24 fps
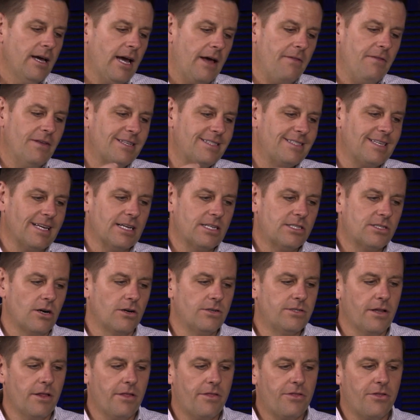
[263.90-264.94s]
And this thing
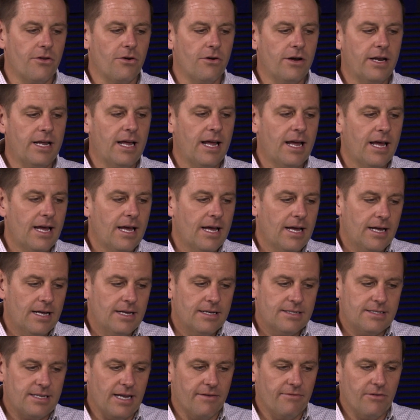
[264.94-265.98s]
starts at
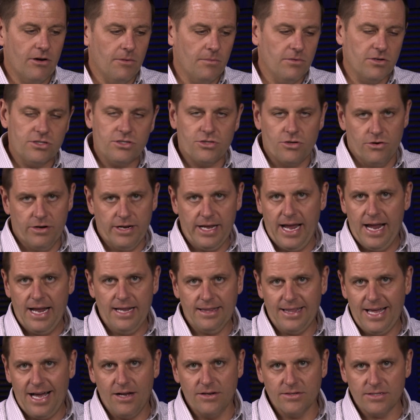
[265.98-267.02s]
$37,000, almost
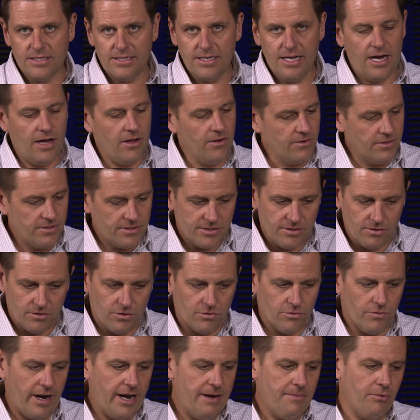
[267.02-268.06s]
$38,000. So
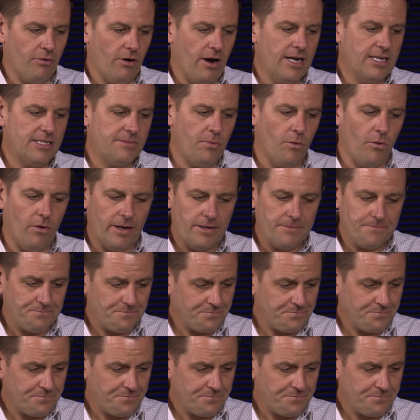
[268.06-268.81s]
great price point.